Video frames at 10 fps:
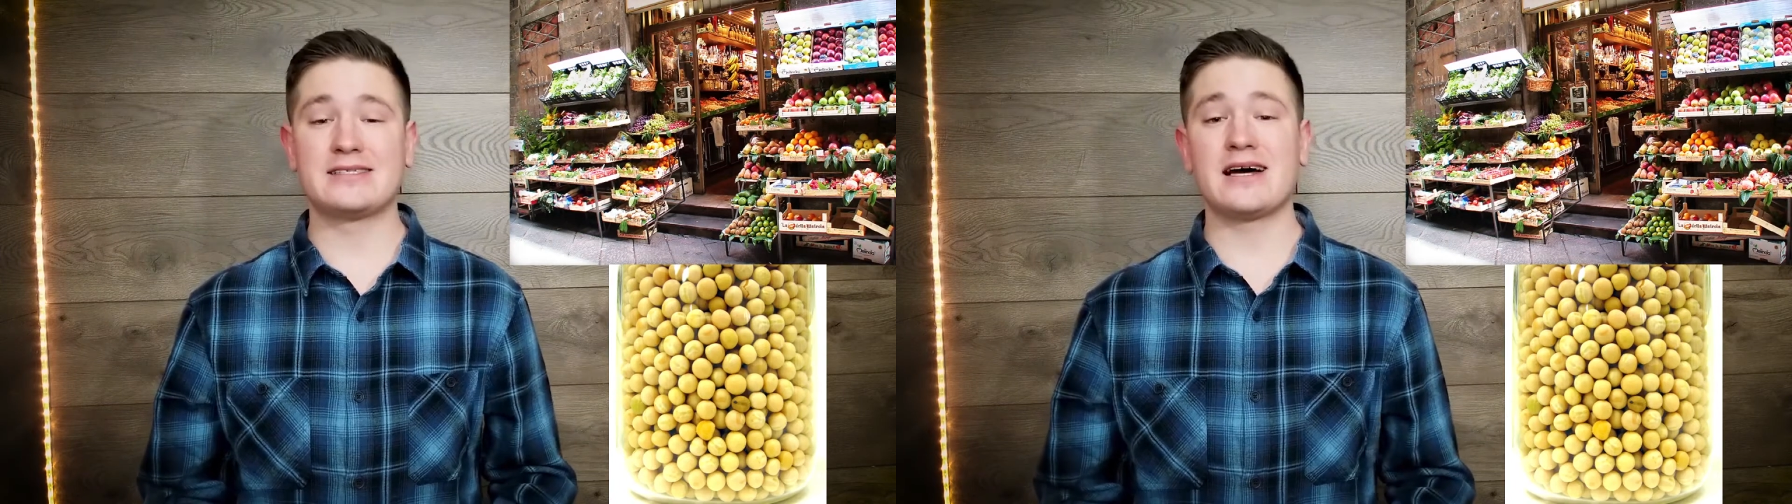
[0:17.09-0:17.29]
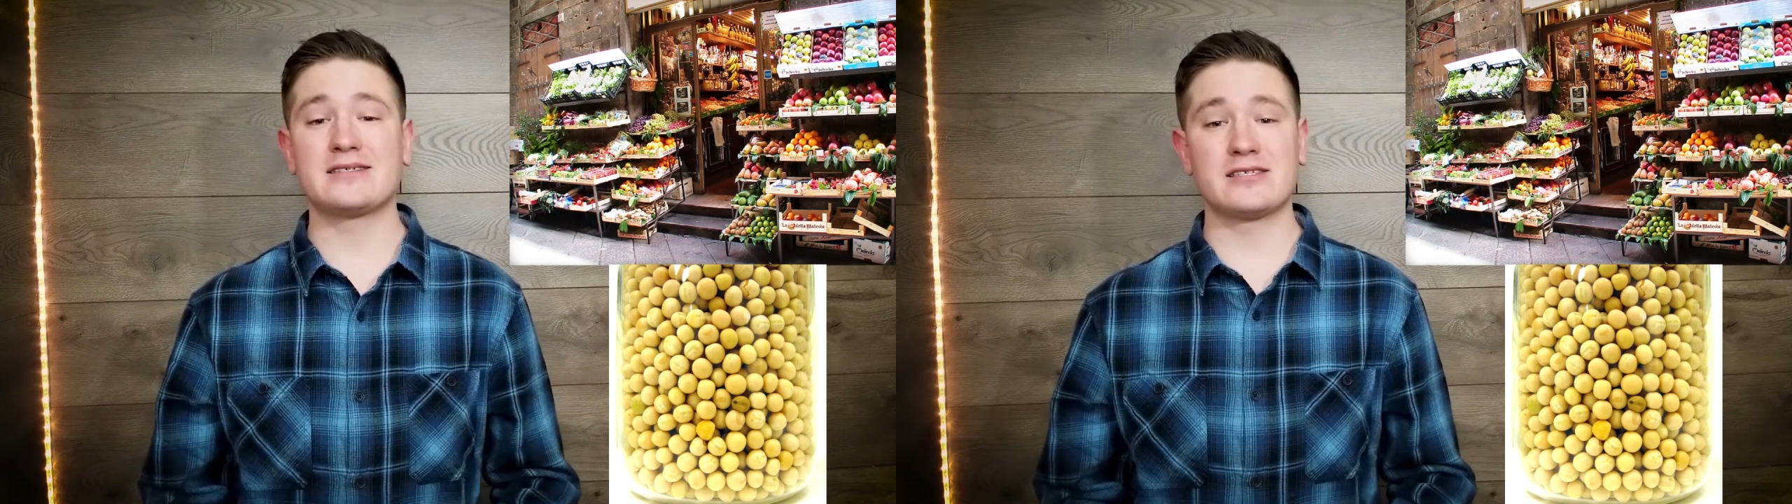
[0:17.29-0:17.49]

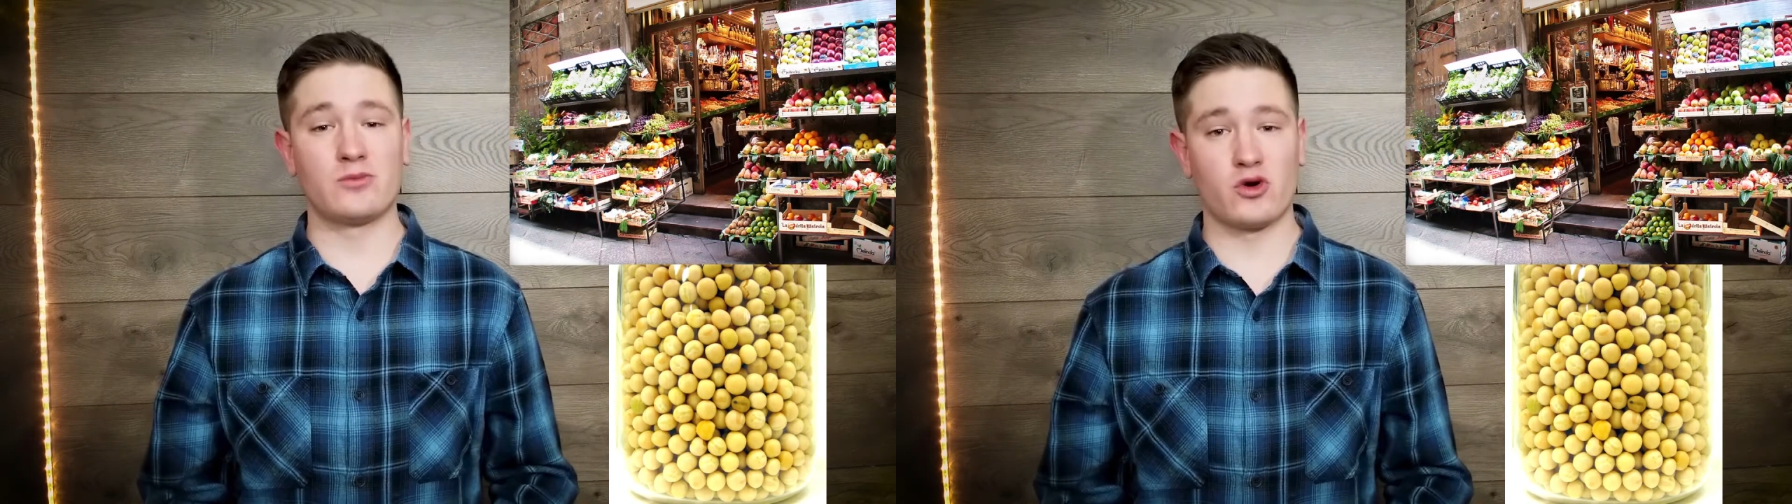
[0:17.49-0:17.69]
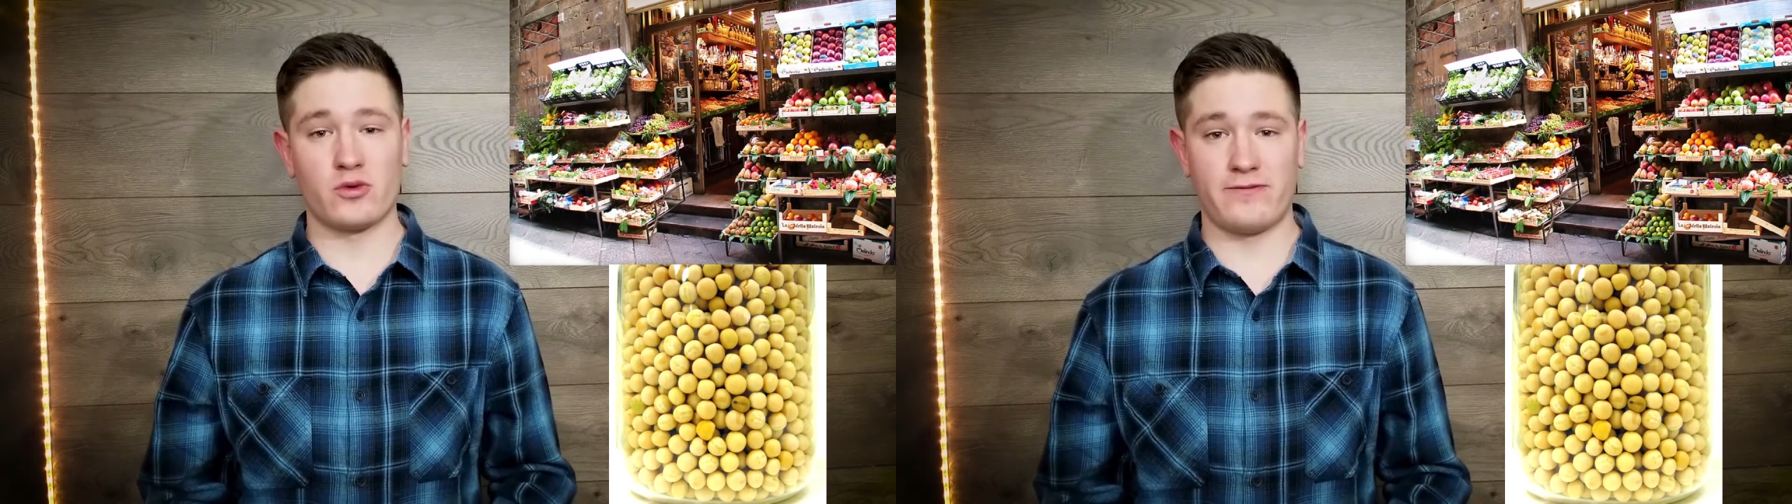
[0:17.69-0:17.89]
dozens
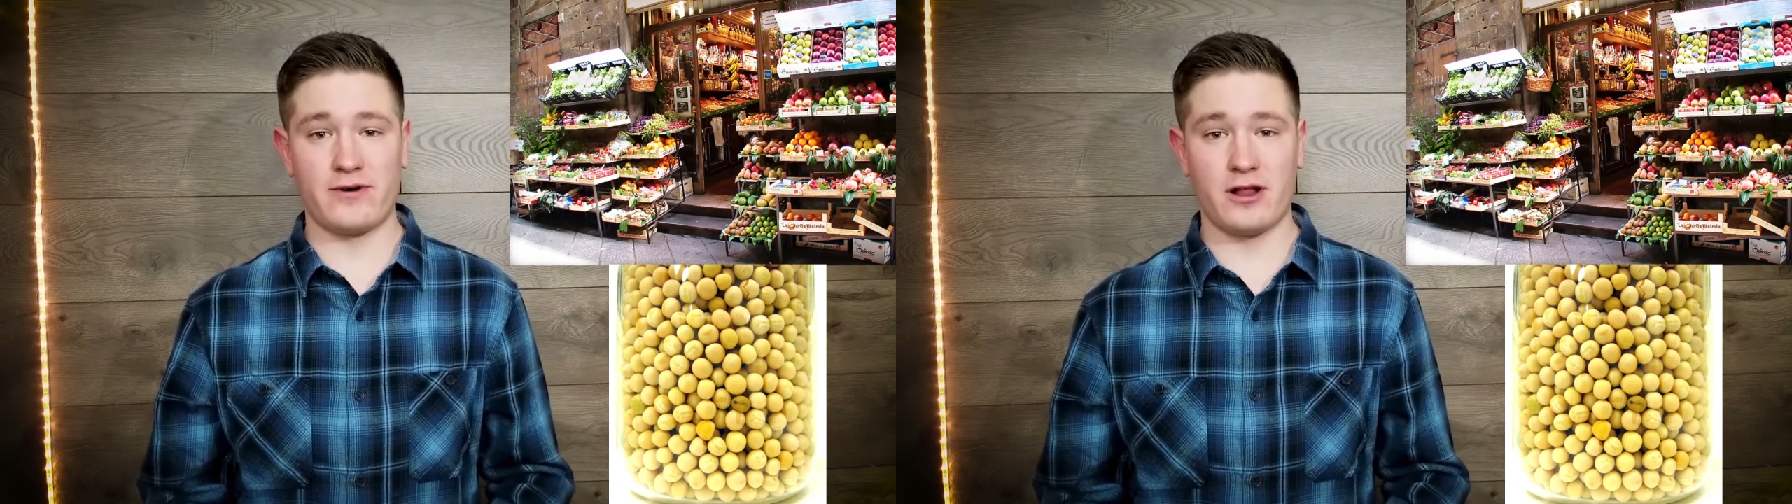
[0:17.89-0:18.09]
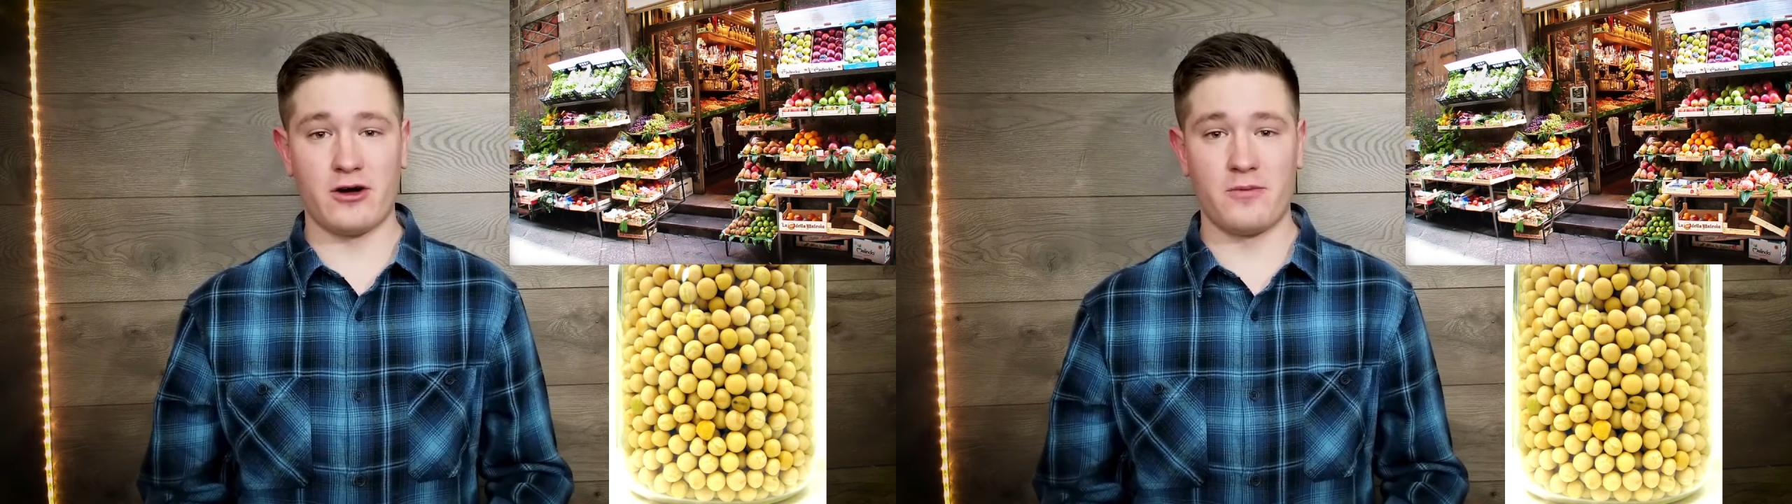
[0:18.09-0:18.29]
more will
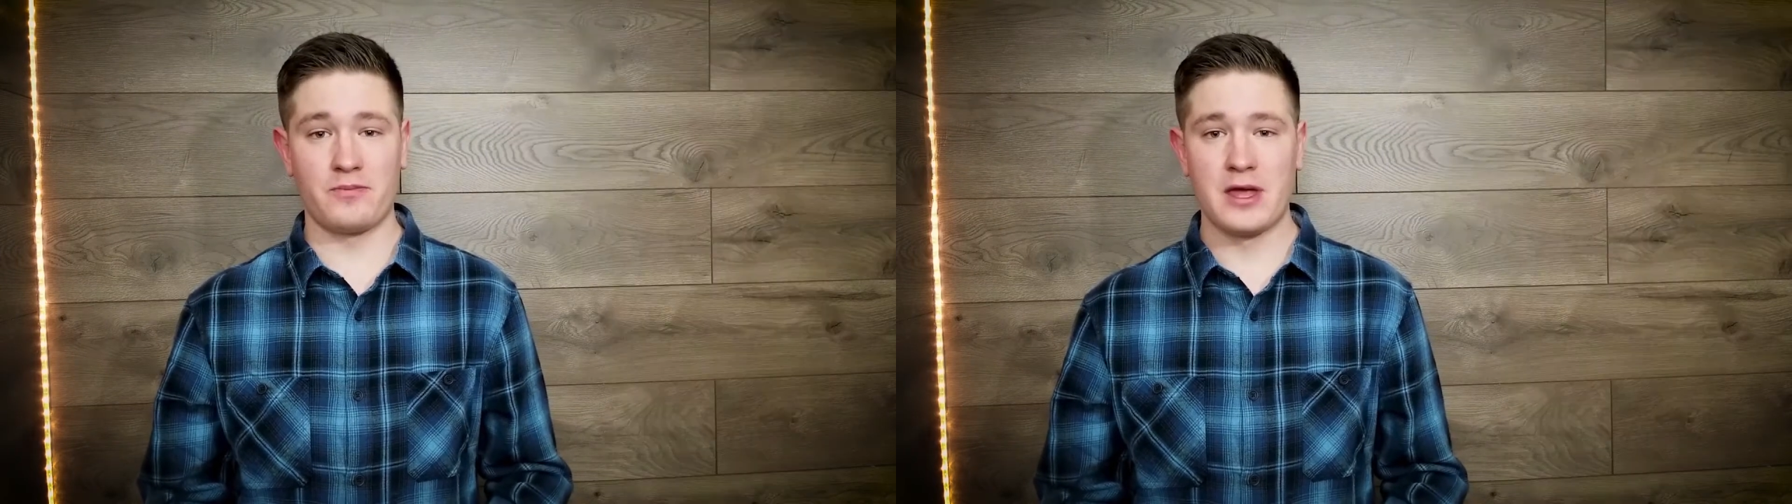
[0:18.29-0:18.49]
follow.